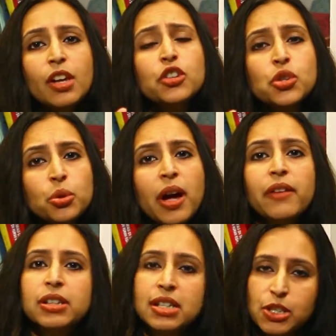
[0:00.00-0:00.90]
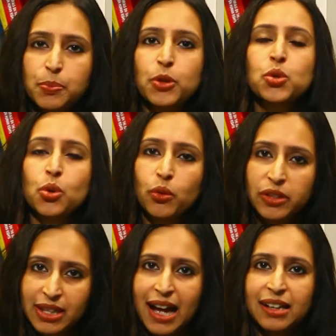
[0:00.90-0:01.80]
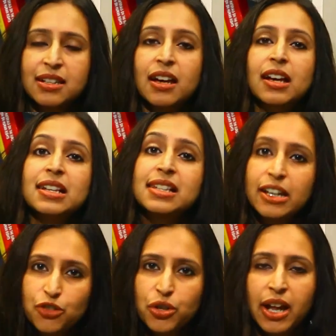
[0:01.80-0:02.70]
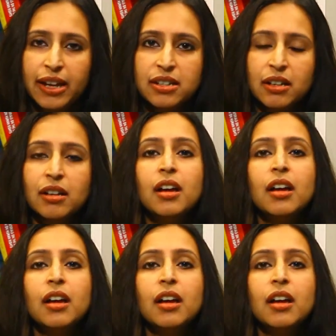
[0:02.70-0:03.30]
So to have a dispute over that central idea,